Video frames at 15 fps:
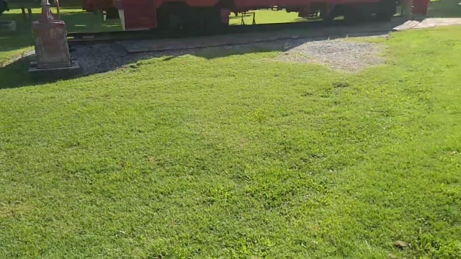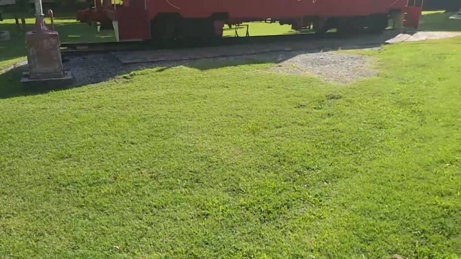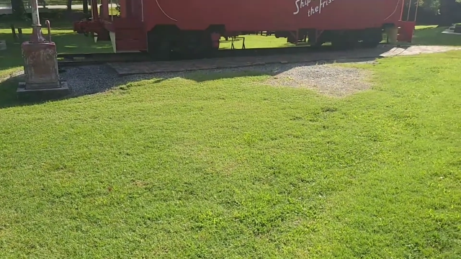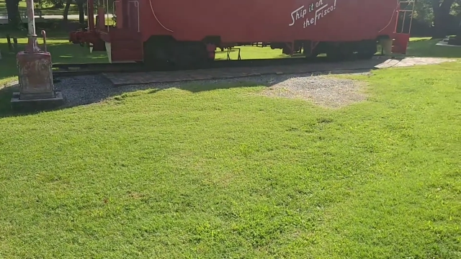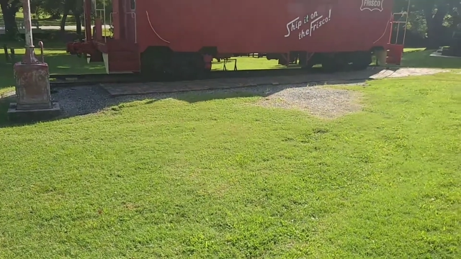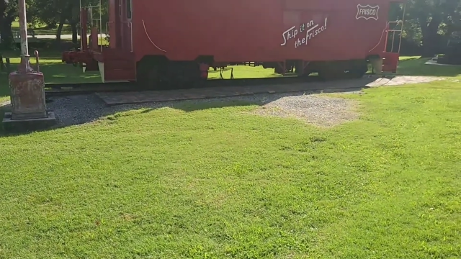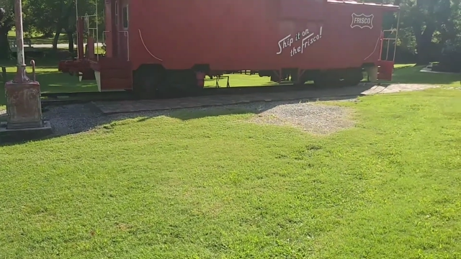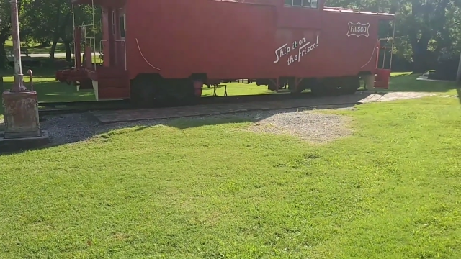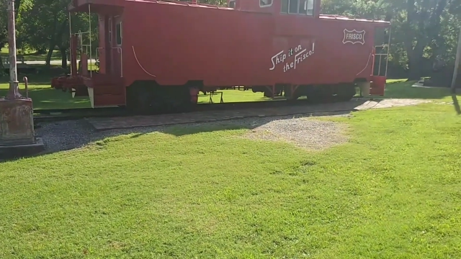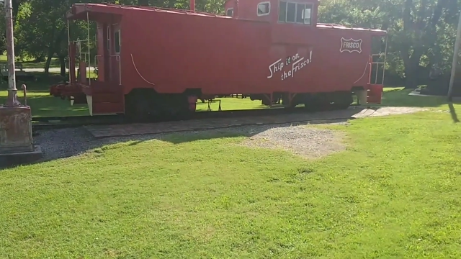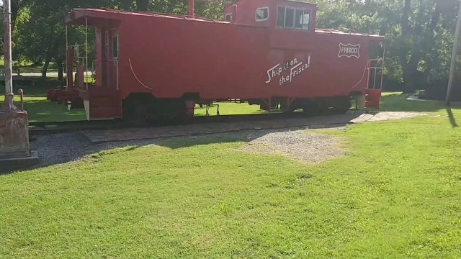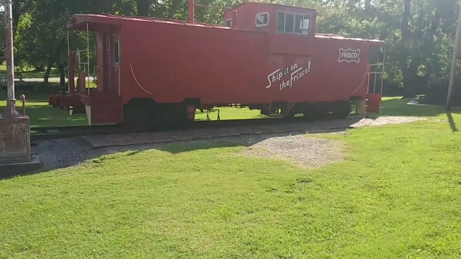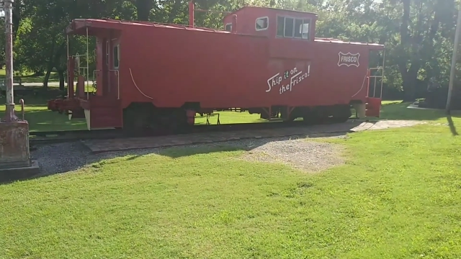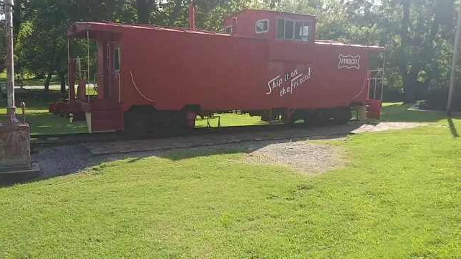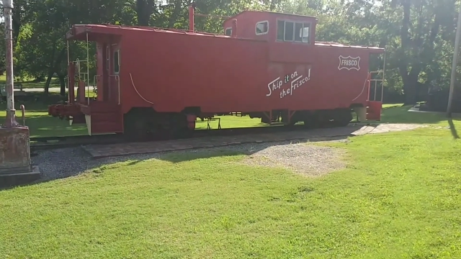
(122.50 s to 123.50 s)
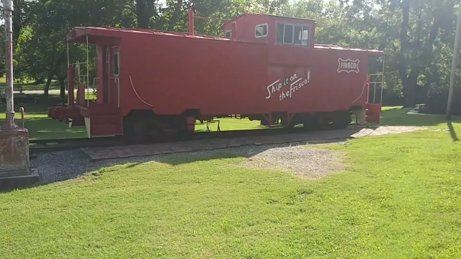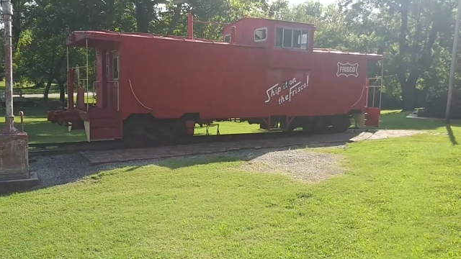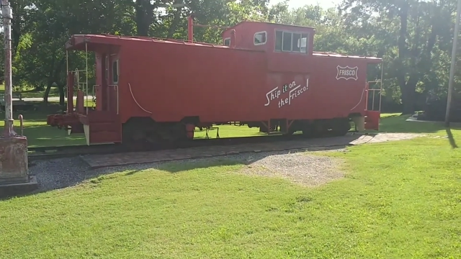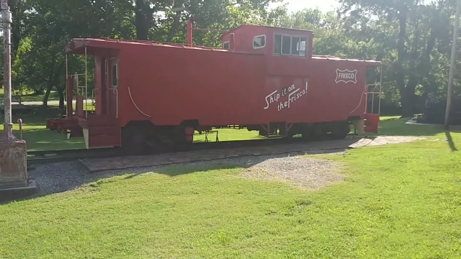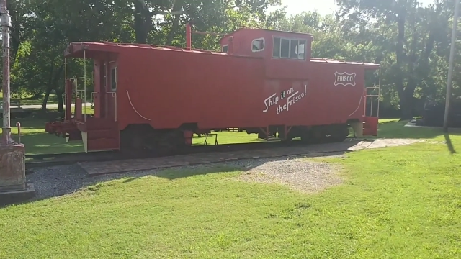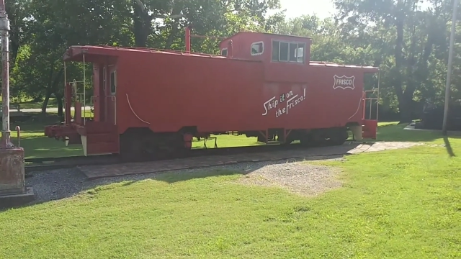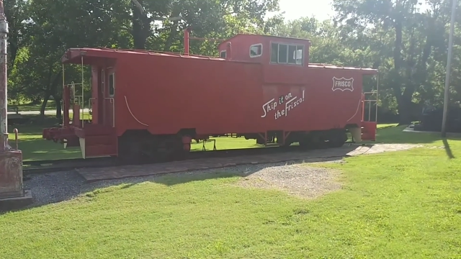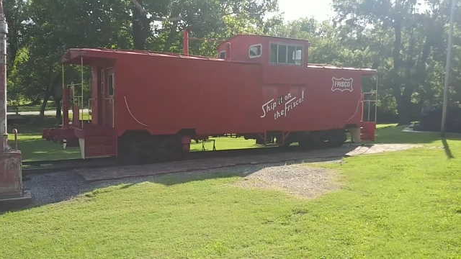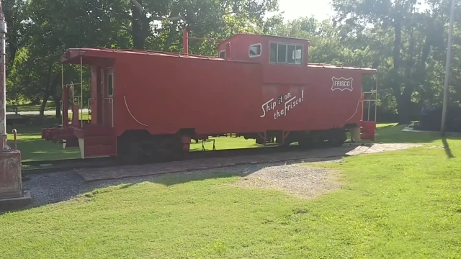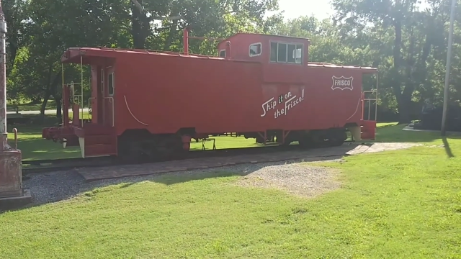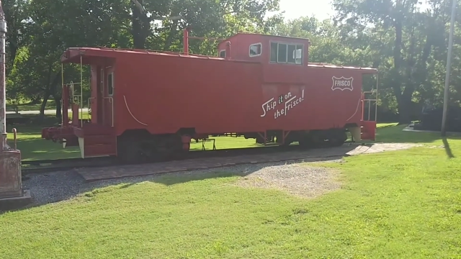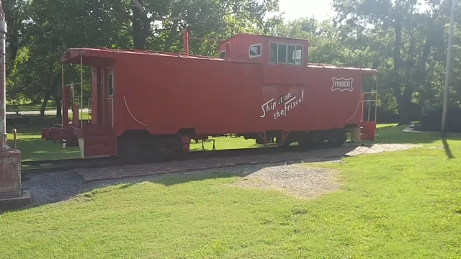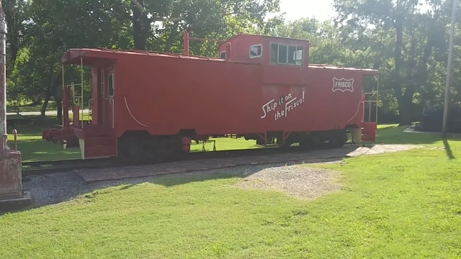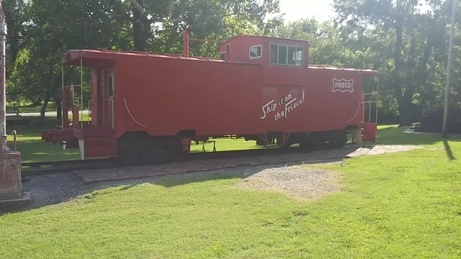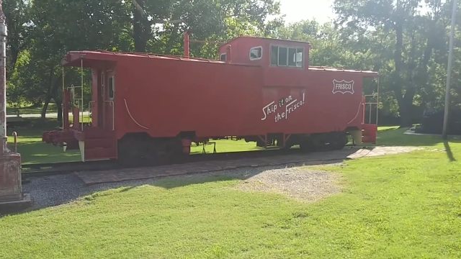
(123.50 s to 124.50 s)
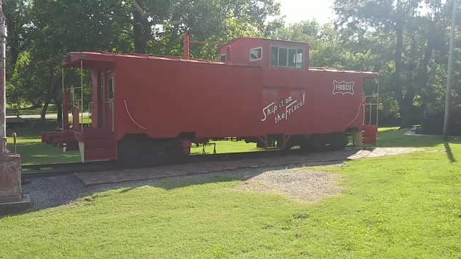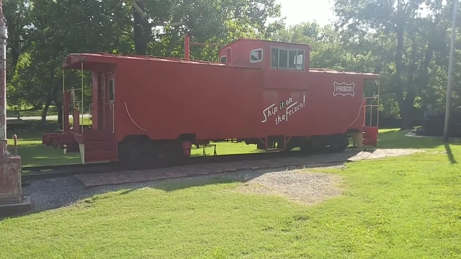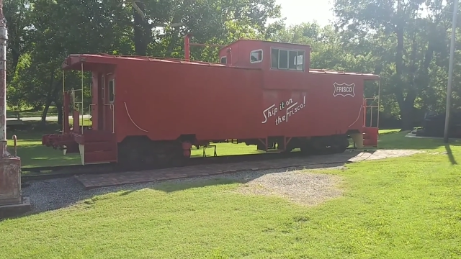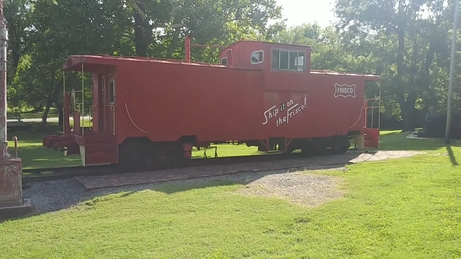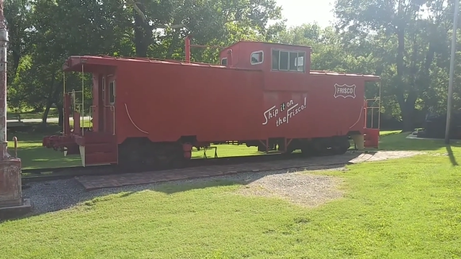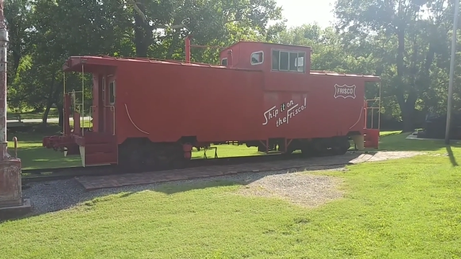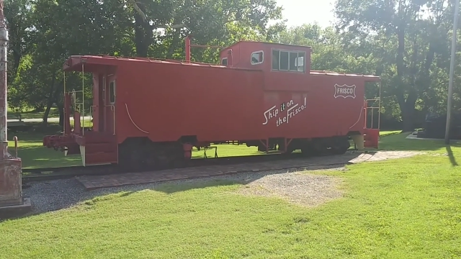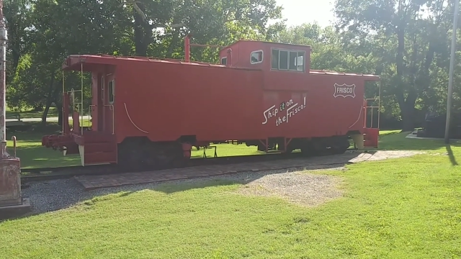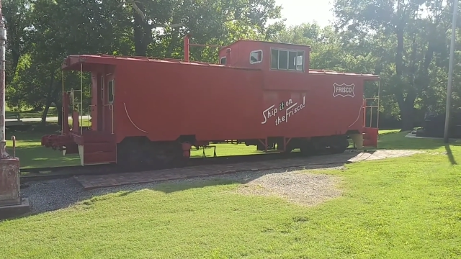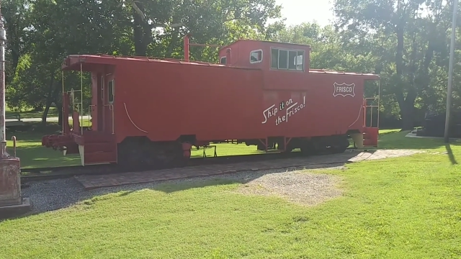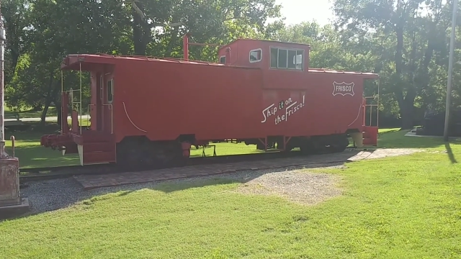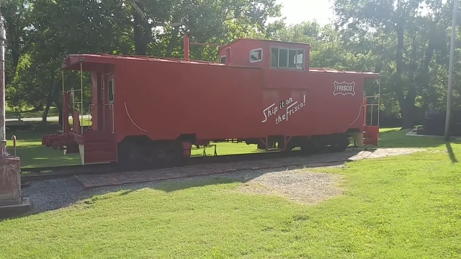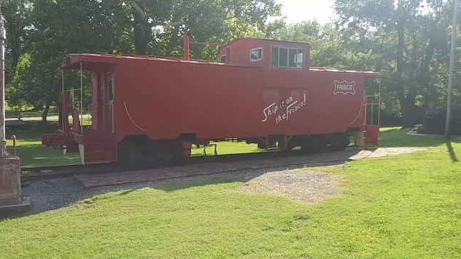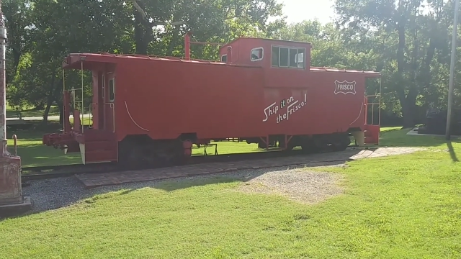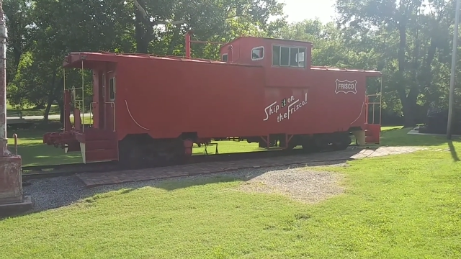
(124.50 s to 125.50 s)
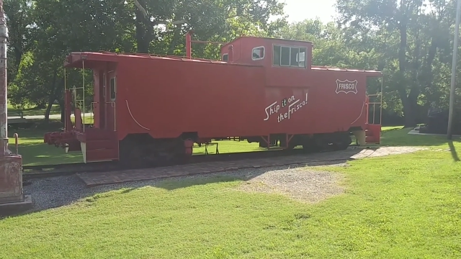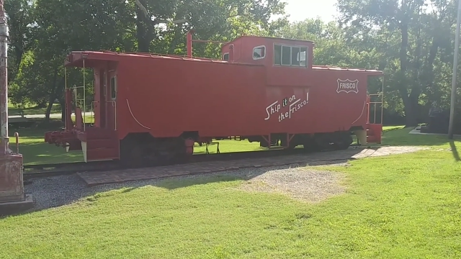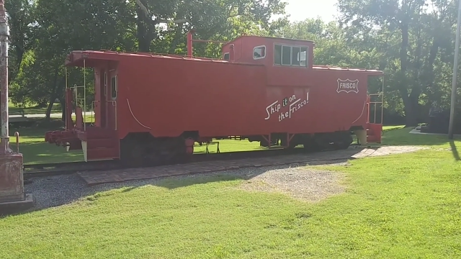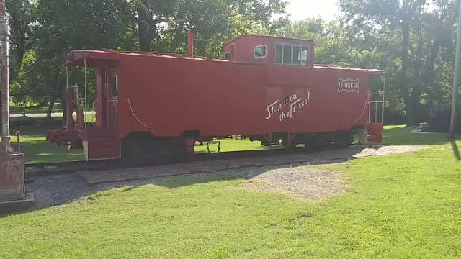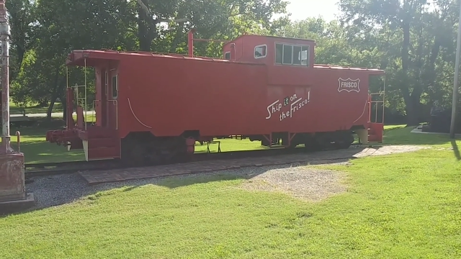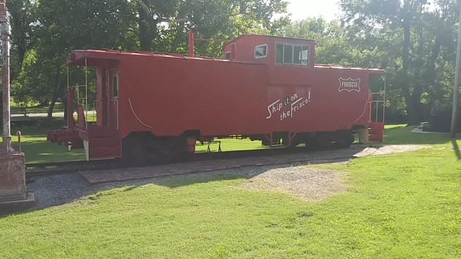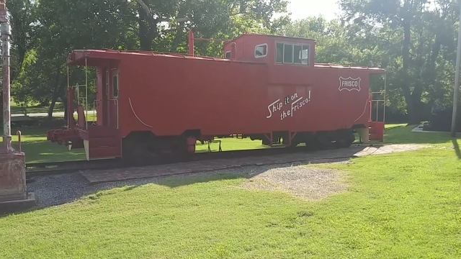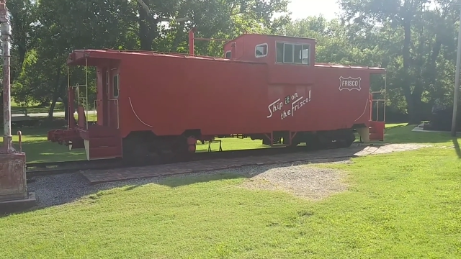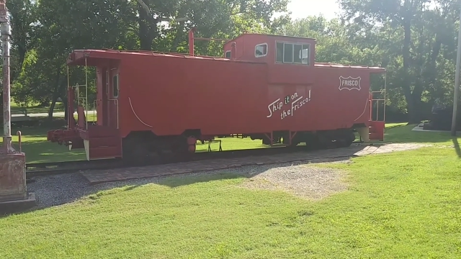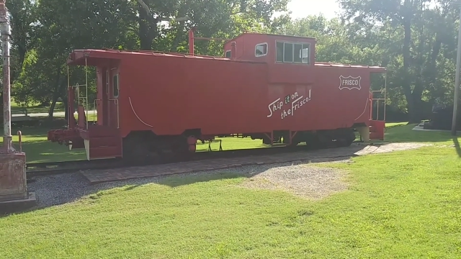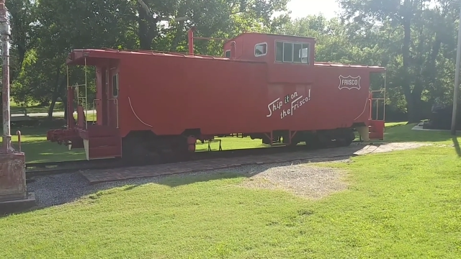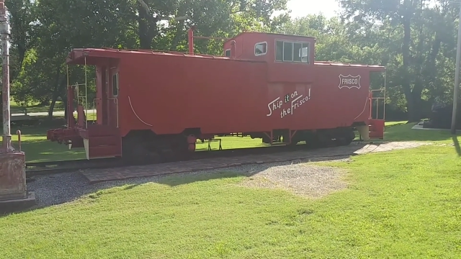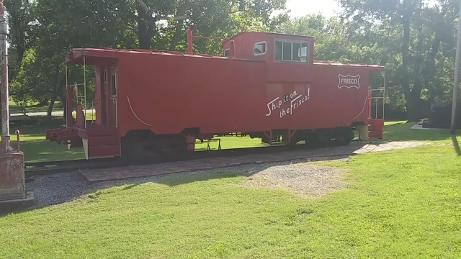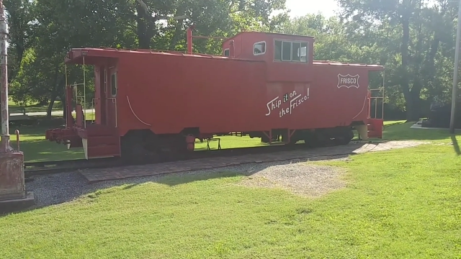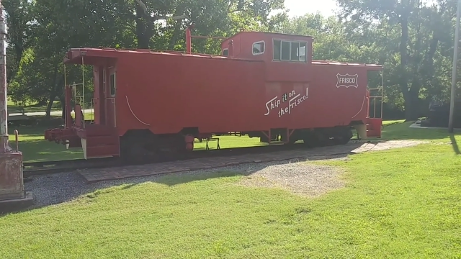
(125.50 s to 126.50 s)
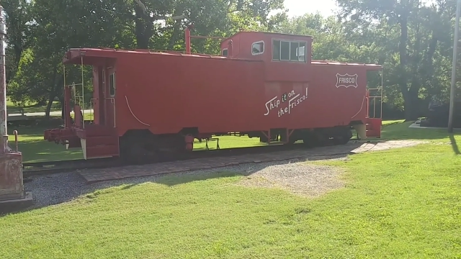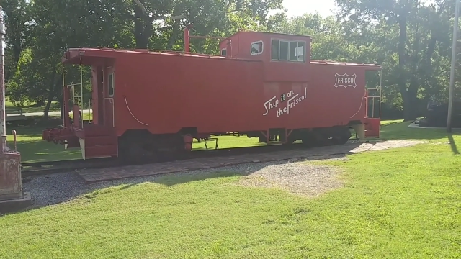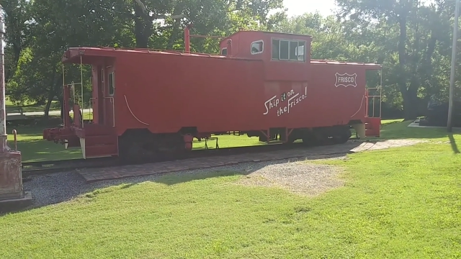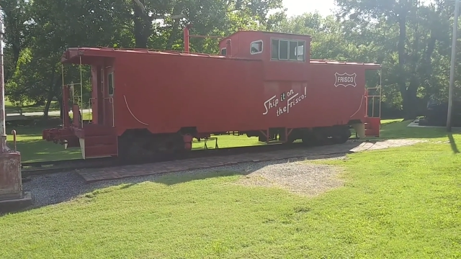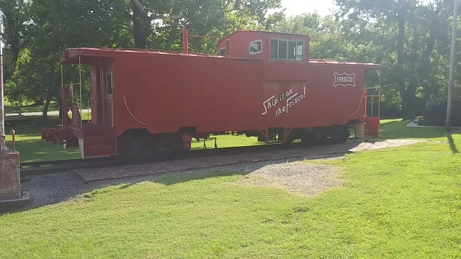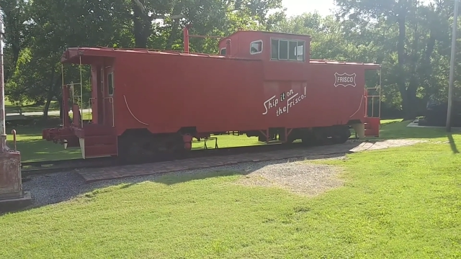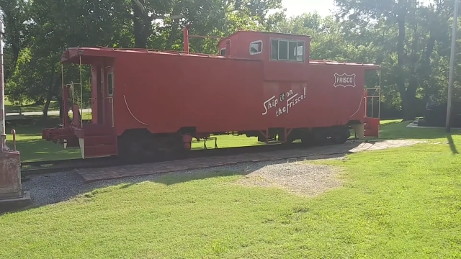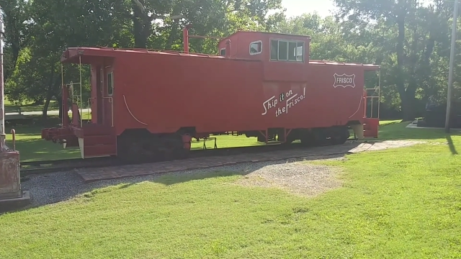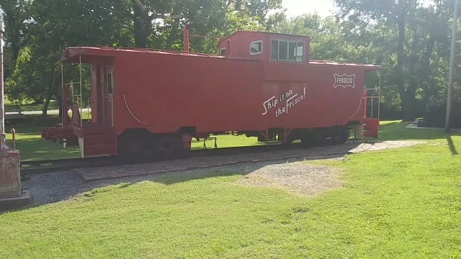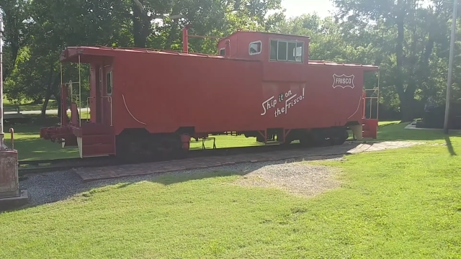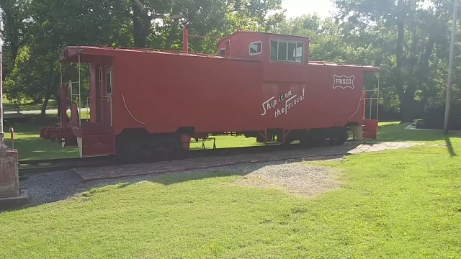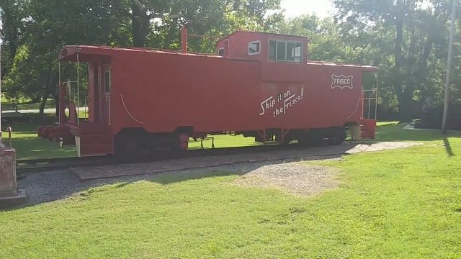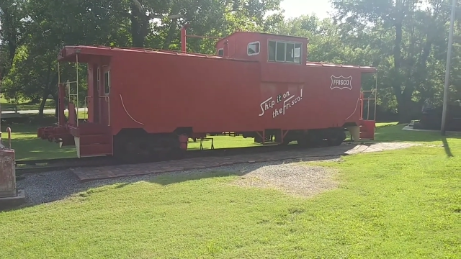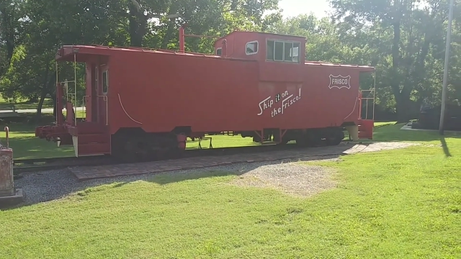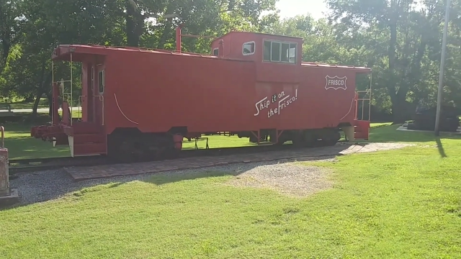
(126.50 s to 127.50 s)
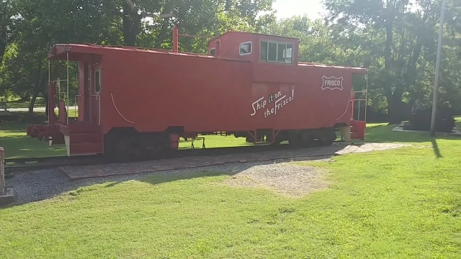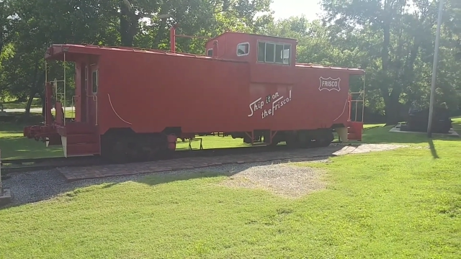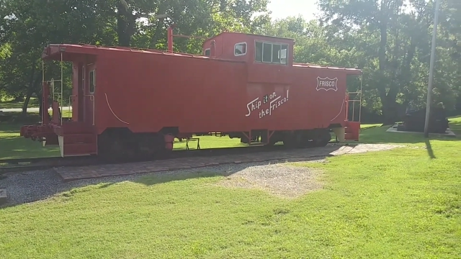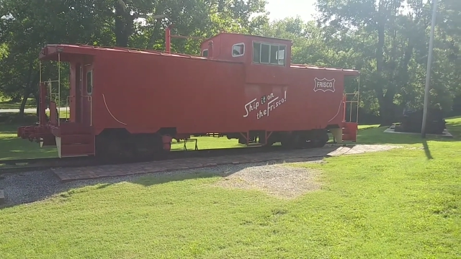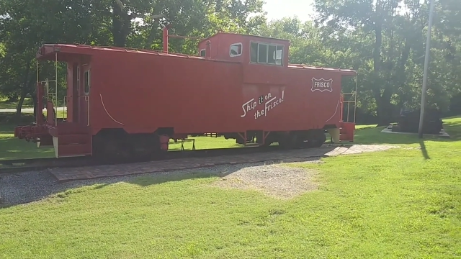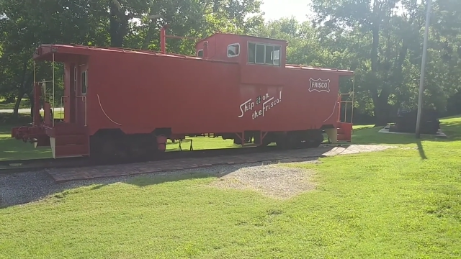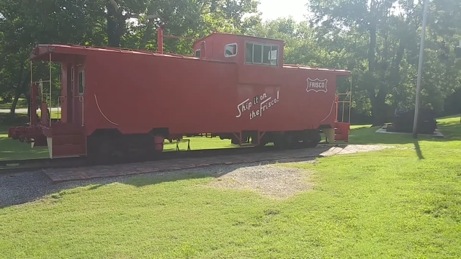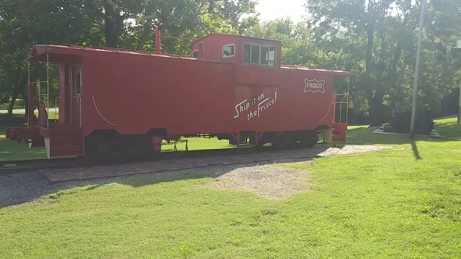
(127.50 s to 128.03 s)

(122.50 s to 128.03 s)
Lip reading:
[unreadable: no face in view]